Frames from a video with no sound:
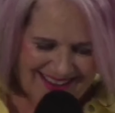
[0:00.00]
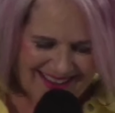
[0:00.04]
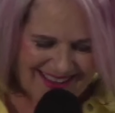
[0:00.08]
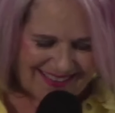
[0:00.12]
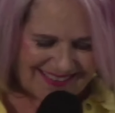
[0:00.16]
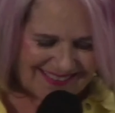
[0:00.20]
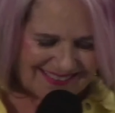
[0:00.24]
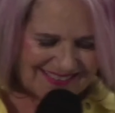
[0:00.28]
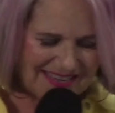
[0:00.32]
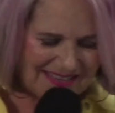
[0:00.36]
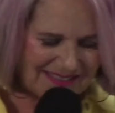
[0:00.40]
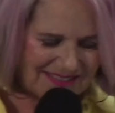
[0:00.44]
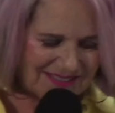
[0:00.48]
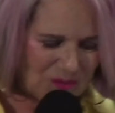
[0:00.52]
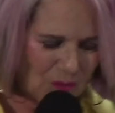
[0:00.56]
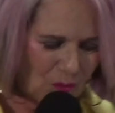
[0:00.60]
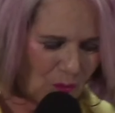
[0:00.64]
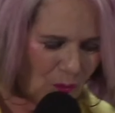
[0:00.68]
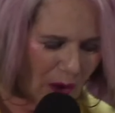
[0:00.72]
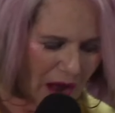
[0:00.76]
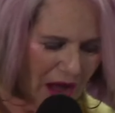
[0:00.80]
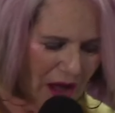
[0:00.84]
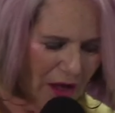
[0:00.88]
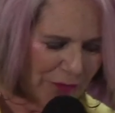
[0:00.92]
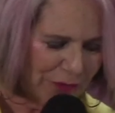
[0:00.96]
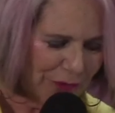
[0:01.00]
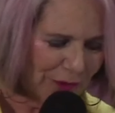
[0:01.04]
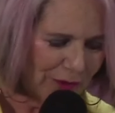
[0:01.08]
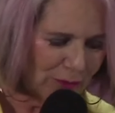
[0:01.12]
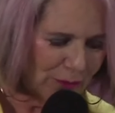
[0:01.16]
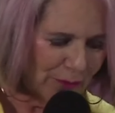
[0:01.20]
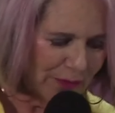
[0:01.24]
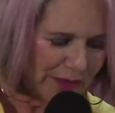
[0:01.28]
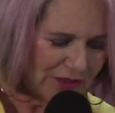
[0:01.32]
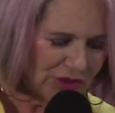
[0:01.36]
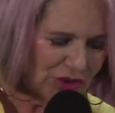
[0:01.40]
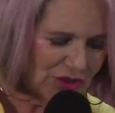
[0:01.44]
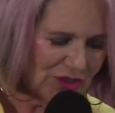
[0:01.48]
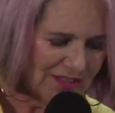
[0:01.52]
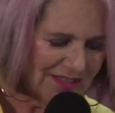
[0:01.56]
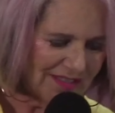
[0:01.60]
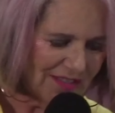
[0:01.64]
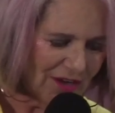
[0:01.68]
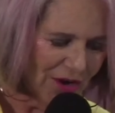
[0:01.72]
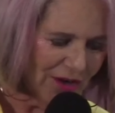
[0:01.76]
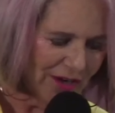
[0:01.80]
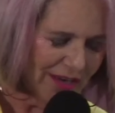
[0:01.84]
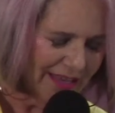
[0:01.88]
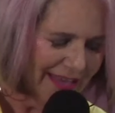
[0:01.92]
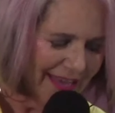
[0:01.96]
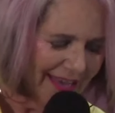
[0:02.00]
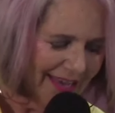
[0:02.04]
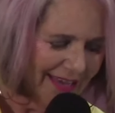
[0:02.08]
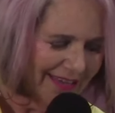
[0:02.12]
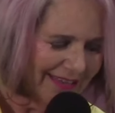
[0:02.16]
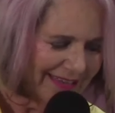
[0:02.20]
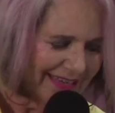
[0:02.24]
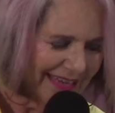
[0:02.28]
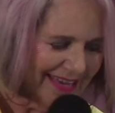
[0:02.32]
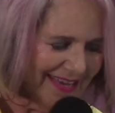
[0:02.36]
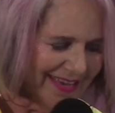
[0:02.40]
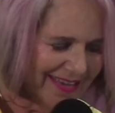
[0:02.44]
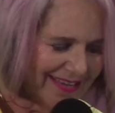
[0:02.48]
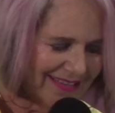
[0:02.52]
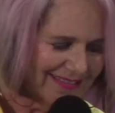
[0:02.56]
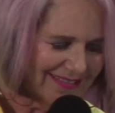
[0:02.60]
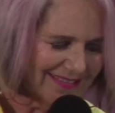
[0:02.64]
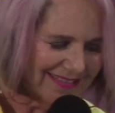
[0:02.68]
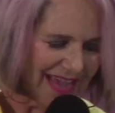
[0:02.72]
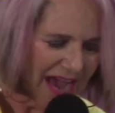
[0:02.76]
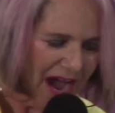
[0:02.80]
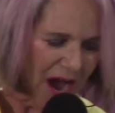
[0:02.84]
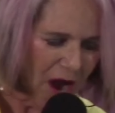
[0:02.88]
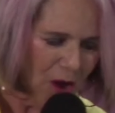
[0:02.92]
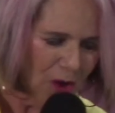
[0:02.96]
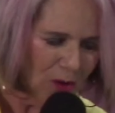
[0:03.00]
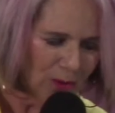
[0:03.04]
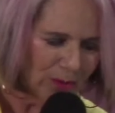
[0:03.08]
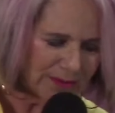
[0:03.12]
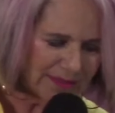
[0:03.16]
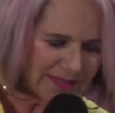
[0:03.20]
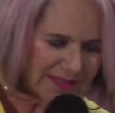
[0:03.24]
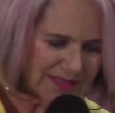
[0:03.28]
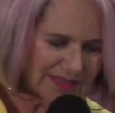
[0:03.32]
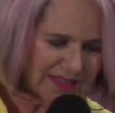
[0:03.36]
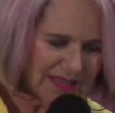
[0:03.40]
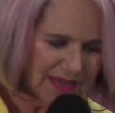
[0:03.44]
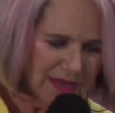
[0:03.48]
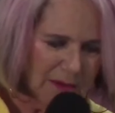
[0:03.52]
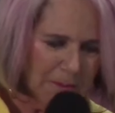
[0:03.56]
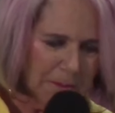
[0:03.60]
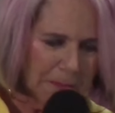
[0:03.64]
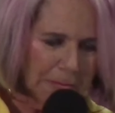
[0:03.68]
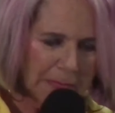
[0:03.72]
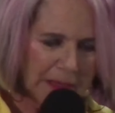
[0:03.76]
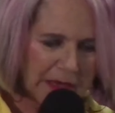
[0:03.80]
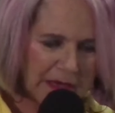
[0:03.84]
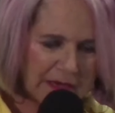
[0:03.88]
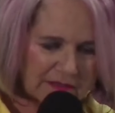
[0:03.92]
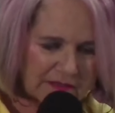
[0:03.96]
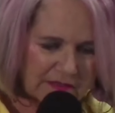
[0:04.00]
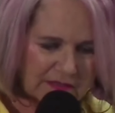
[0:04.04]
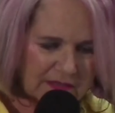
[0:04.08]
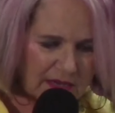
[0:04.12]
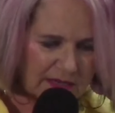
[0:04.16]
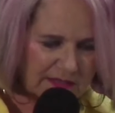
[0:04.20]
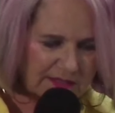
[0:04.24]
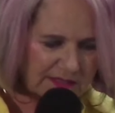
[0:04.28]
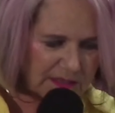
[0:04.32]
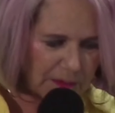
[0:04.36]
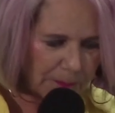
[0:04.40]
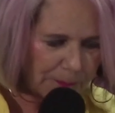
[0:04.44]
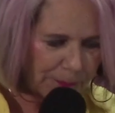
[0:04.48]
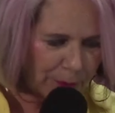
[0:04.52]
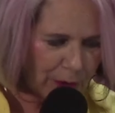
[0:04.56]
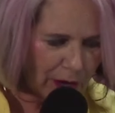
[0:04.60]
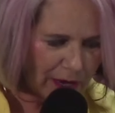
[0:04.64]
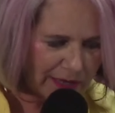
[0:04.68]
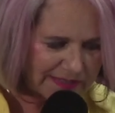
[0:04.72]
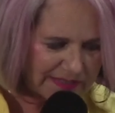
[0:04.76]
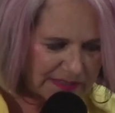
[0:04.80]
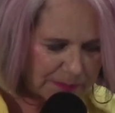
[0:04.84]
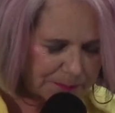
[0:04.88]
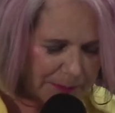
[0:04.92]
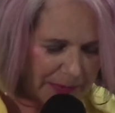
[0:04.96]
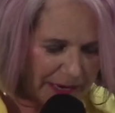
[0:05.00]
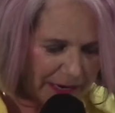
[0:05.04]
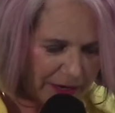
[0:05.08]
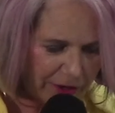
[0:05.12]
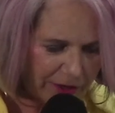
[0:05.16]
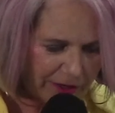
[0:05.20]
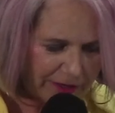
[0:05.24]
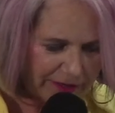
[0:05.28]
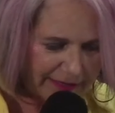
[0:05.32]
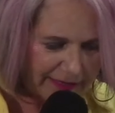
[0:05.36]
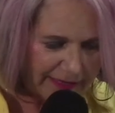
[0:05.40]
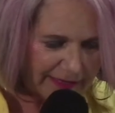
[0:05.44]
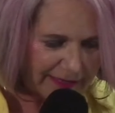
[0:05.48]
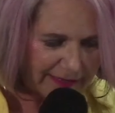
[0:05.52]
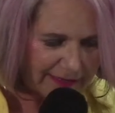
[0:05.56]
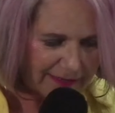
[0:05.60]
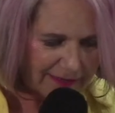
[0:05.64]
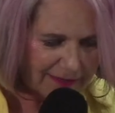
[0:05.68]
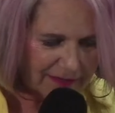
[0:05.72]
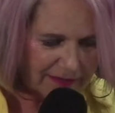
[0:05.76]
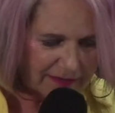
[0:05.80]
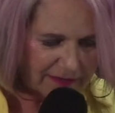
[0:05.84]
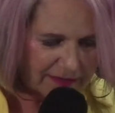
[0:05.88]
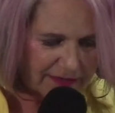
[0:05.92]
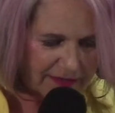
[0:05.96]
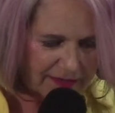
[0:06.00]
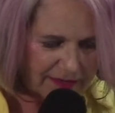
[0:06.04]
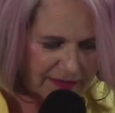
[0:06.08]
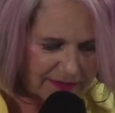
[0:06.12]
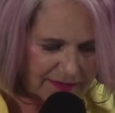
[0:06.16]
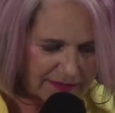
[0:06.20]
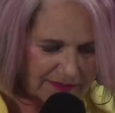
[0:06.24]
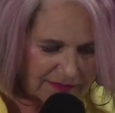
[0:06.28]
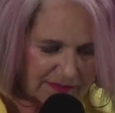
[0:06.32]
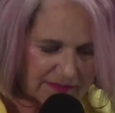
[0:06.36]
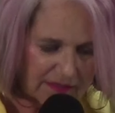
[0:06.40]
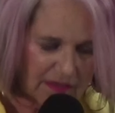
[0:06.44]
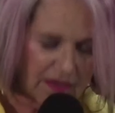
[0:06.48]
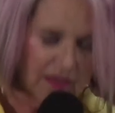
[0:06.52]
it says, wealth and riches are in his house. It says, prosperity is